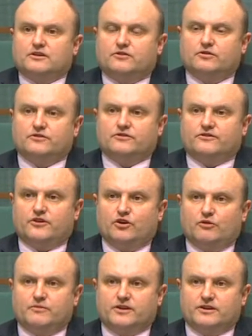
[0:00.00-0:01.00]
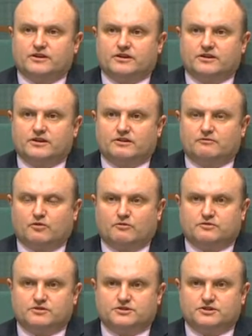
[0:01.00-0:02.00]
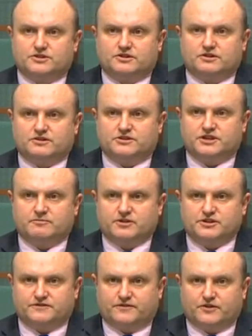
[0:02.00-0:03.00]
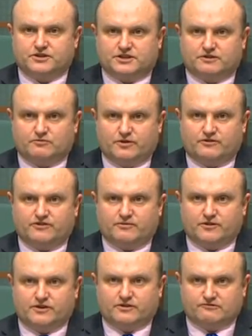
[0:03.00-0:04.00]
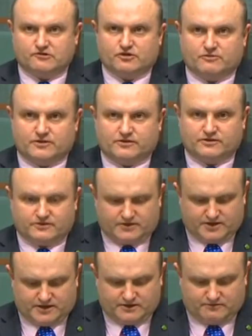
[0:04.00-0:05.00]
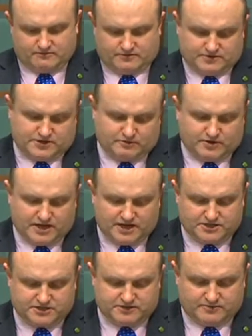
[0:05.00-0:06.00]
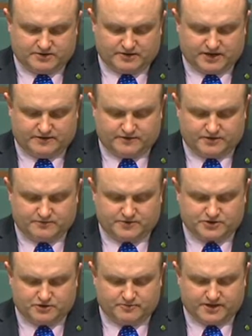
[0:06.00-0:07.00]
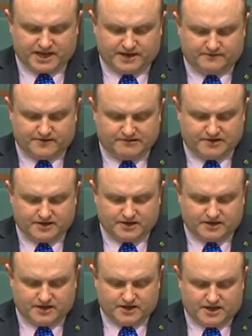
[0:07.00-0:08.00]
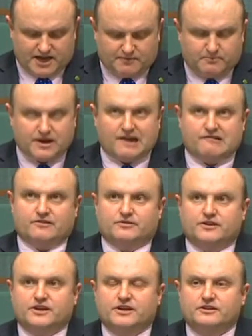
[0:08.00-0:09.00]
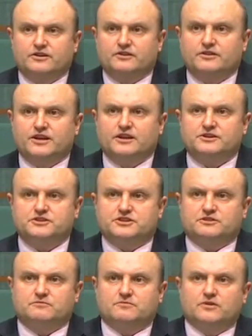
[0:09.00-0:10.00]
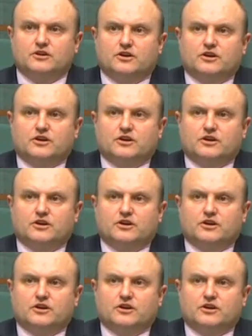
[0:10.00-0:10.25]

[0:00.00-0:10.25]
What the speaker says: couldn't tell me what was Jimmy's future with Jimmy in the room, so we asked Jimmy to leave, and it soon became very apparent that he needed some